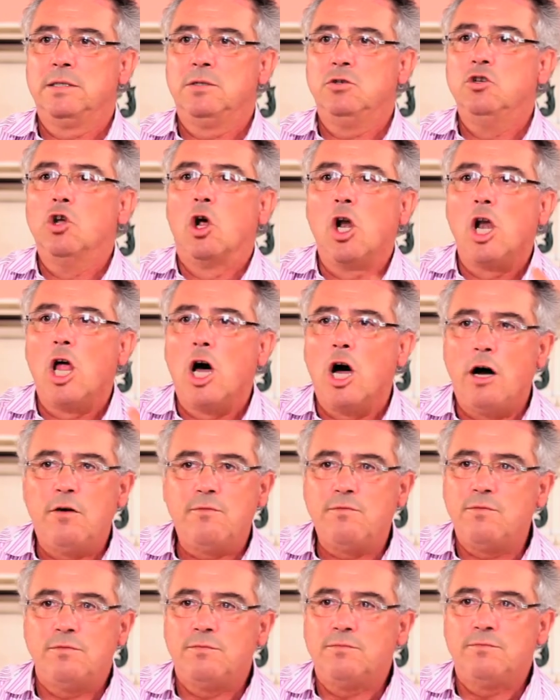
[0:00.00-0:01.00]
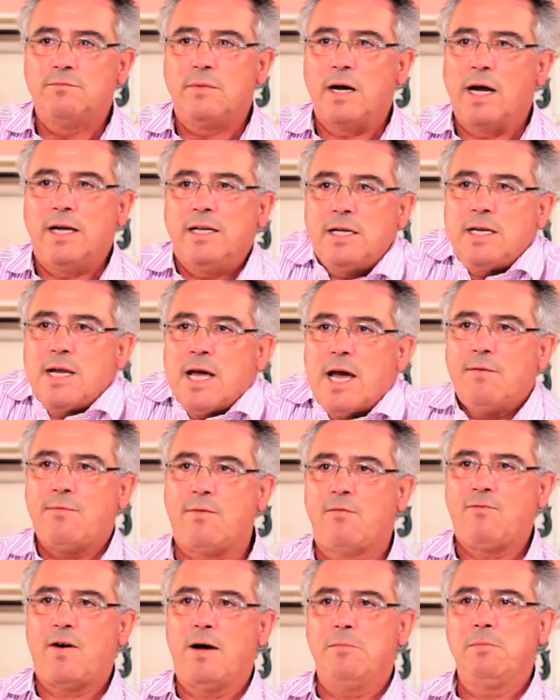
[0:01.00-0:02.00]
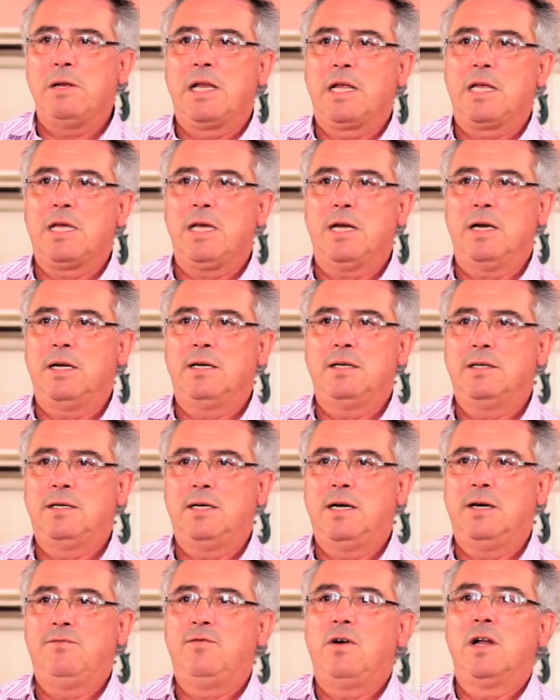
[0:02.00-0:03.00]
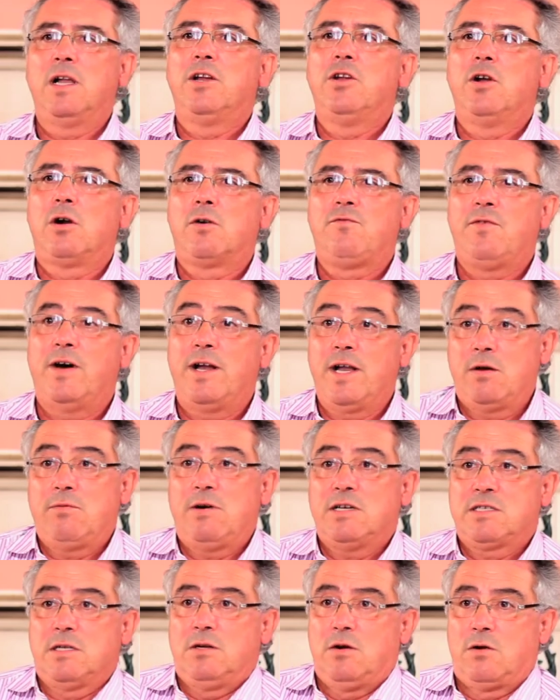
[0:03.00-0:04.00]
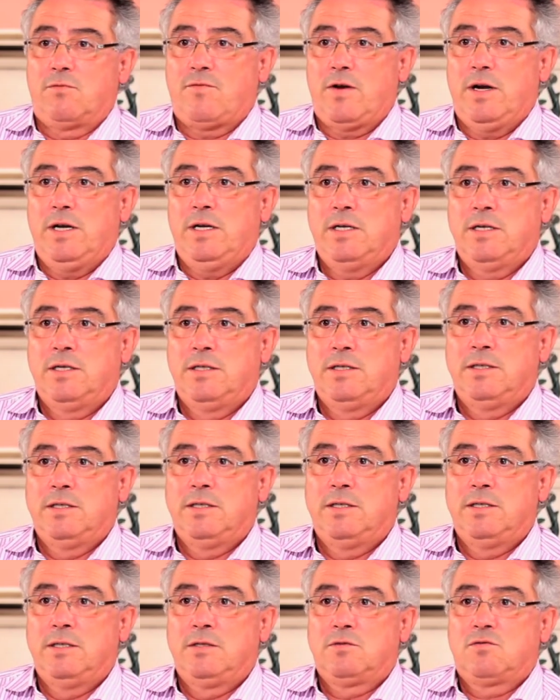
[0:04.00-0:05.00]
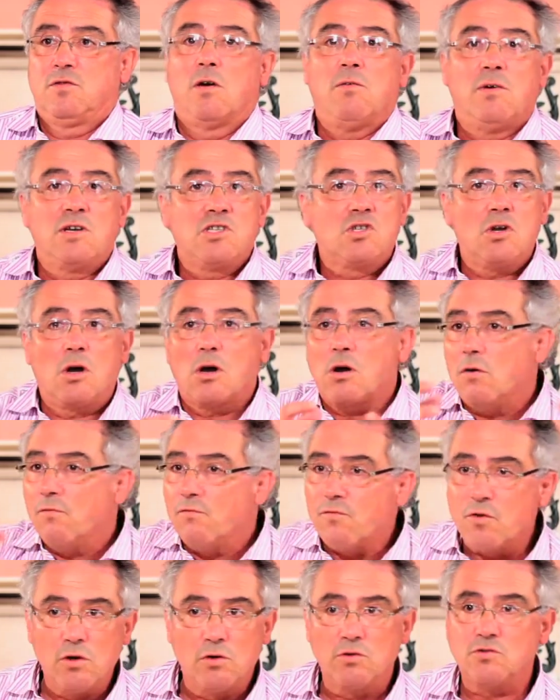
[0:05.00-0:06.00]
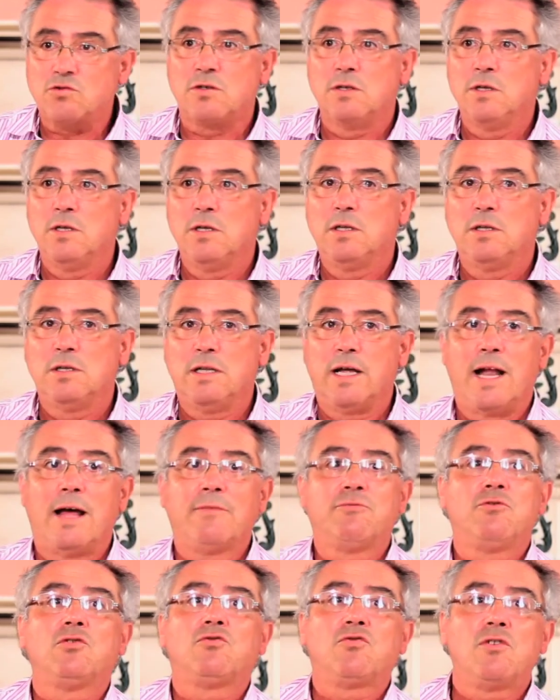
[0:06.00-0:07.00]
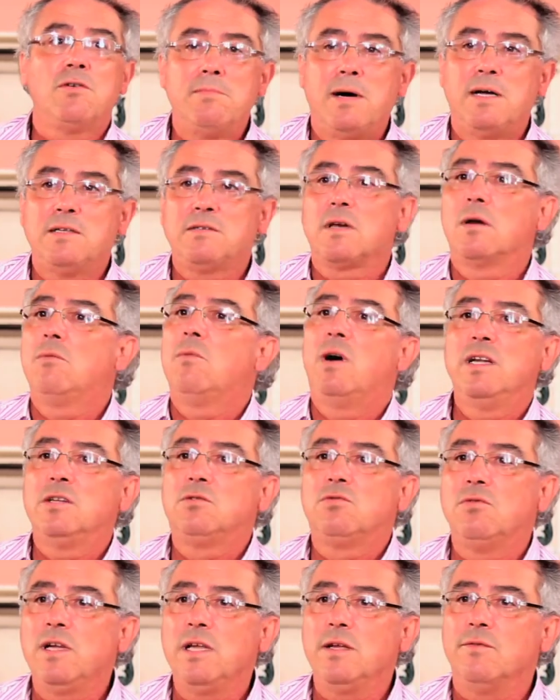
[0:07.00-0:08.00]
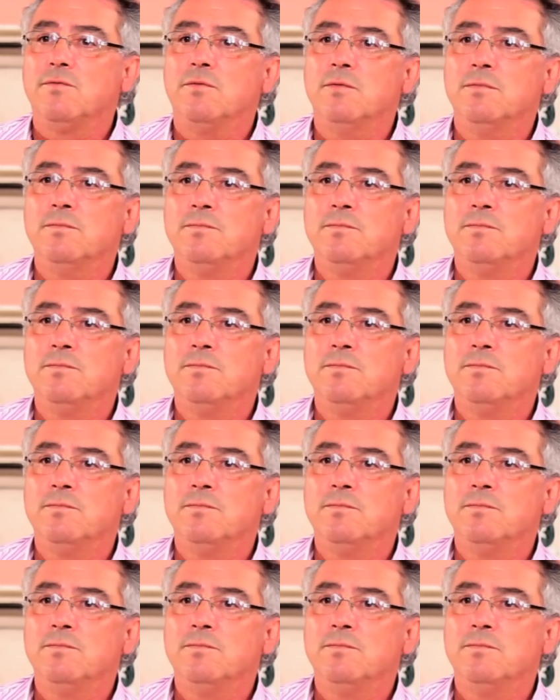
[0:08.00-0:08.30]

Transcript: No love. I didn't have a family here. I felt an orphan. I was an orphan. So I was so confused that after three months I wanted to leave.